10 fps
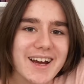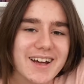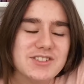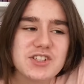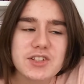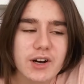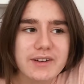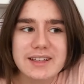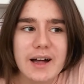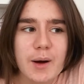just
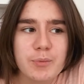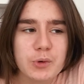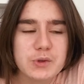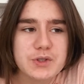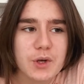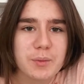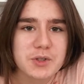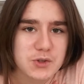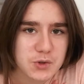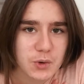going there brought so
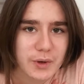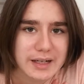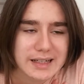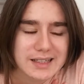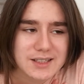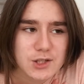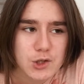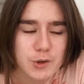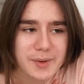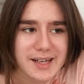much joy
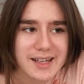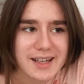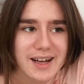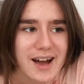to me.